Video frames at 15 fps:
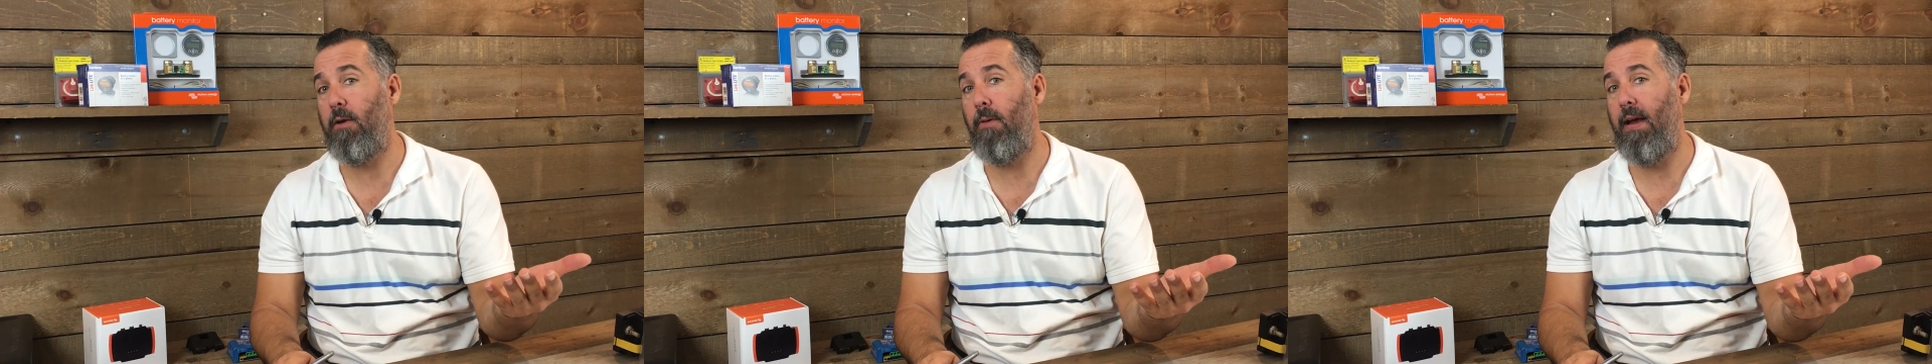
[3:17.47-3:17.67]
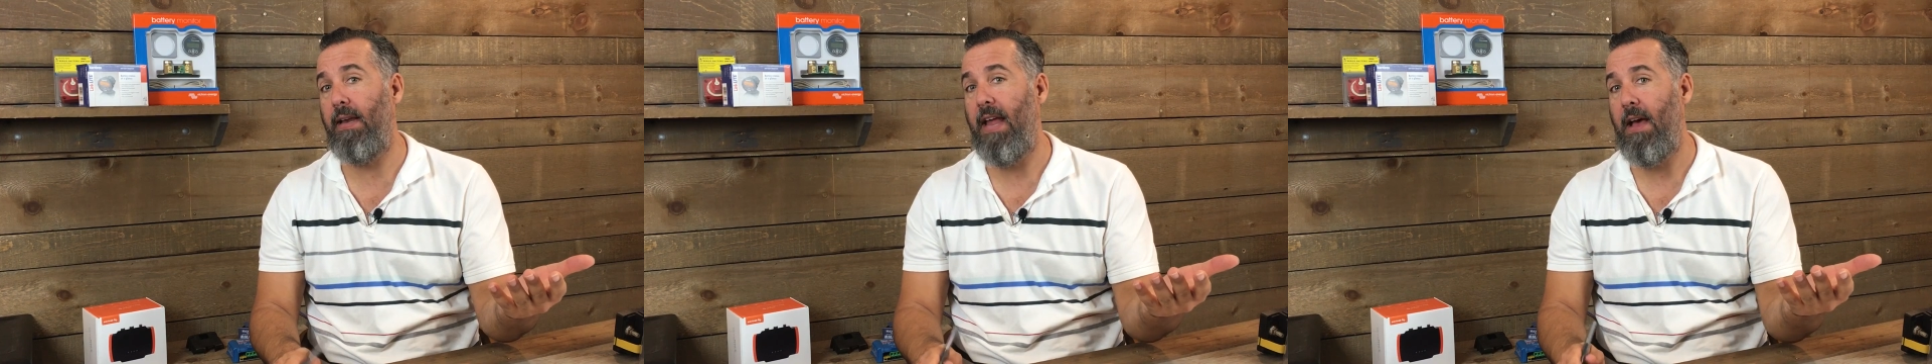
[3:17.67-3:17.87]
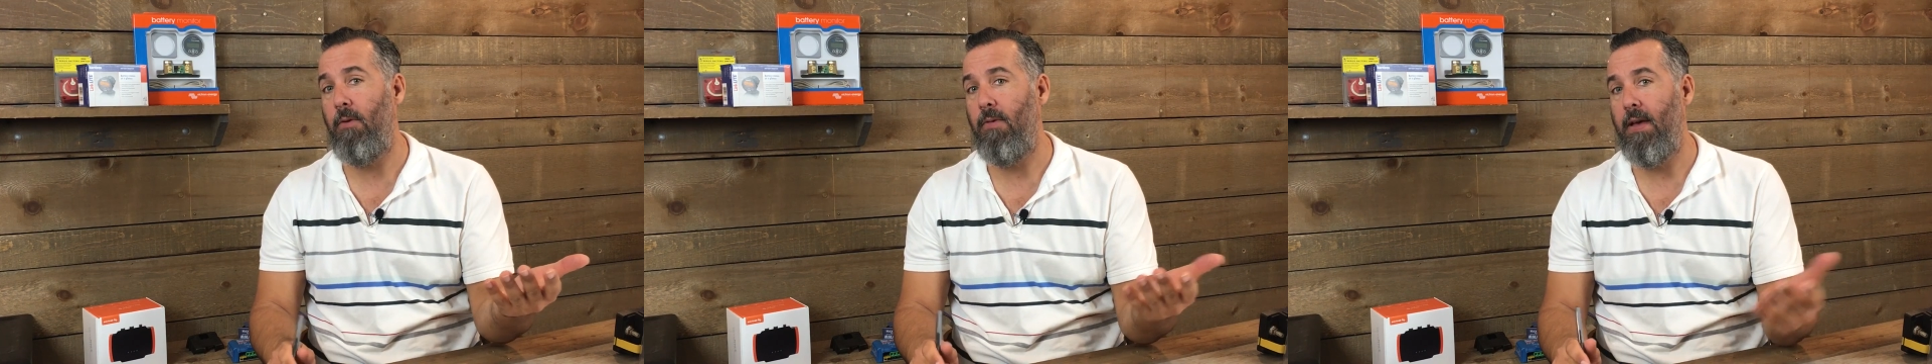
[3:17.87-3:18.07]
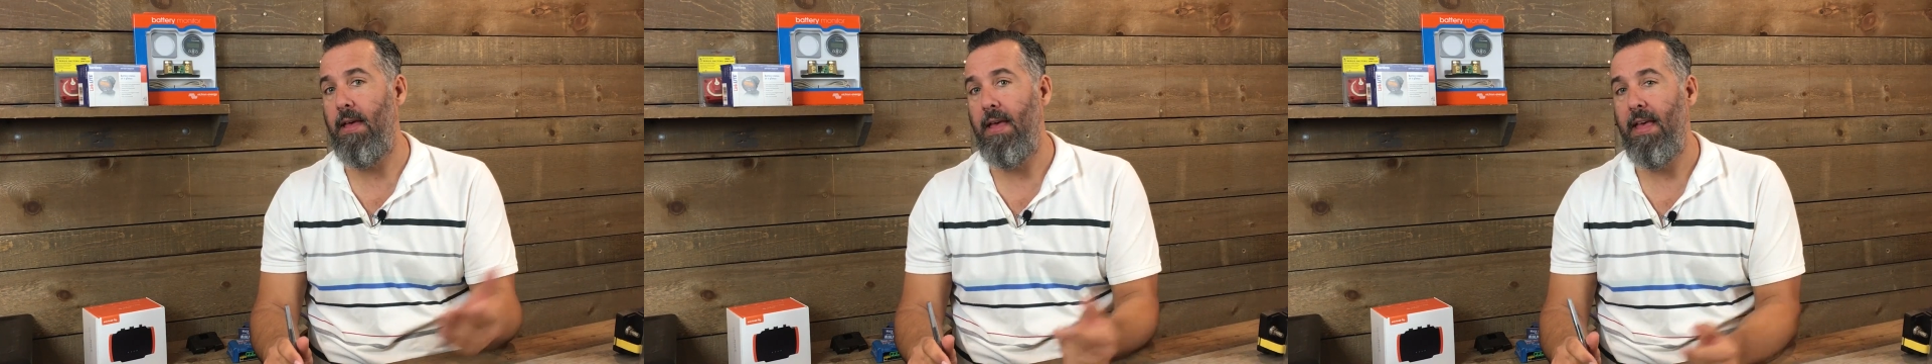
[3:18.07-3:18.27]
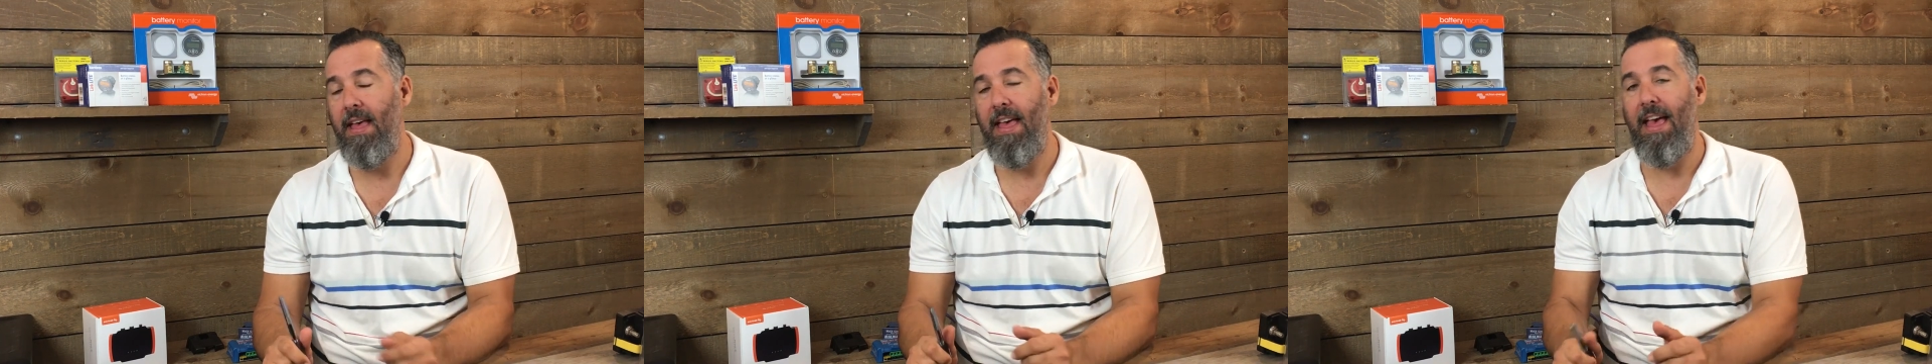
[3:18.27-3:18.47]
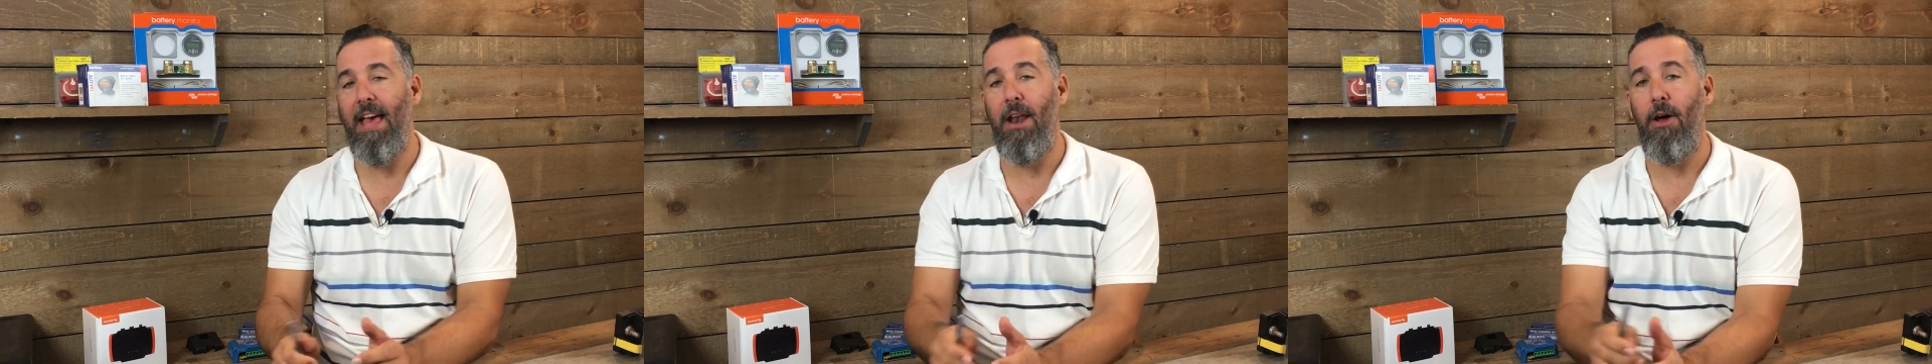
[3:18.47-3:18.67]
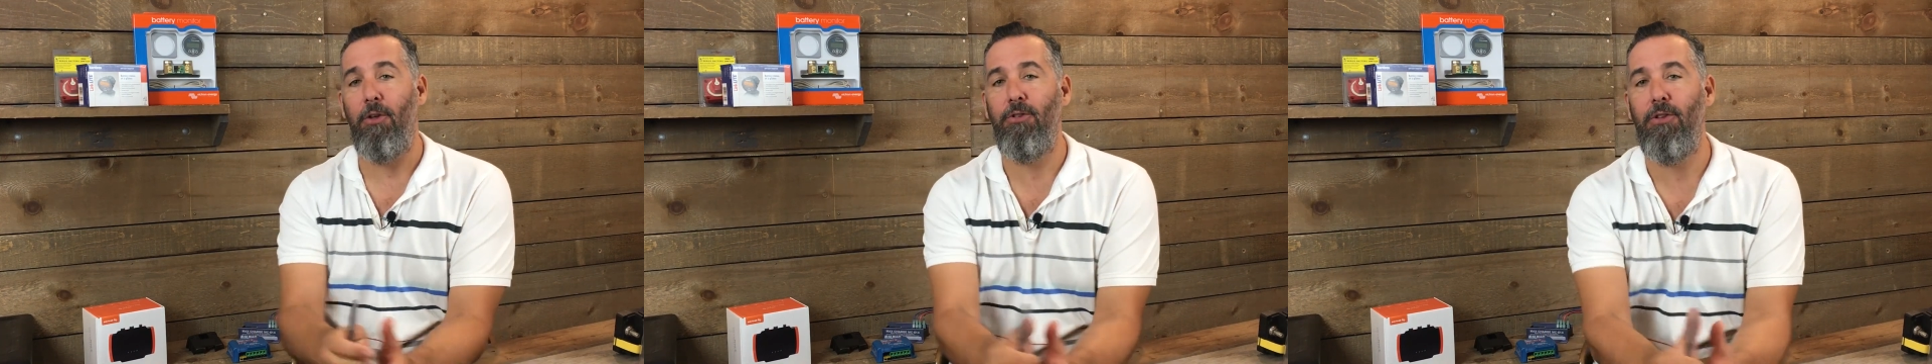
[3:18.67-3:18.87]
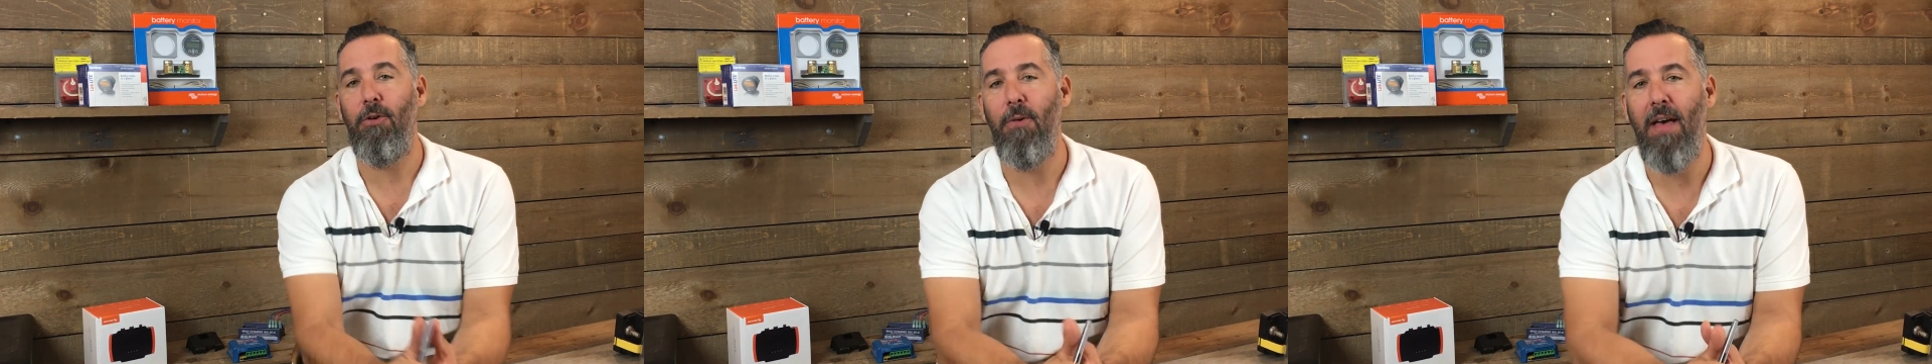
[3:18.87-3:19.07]
right now, and
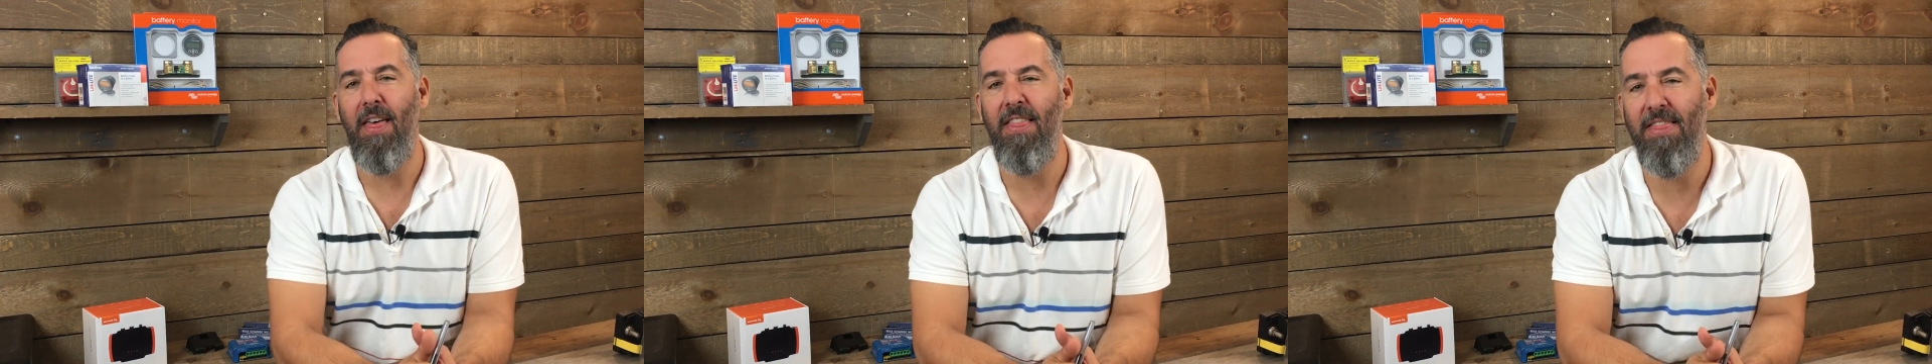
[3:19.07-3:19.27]
also,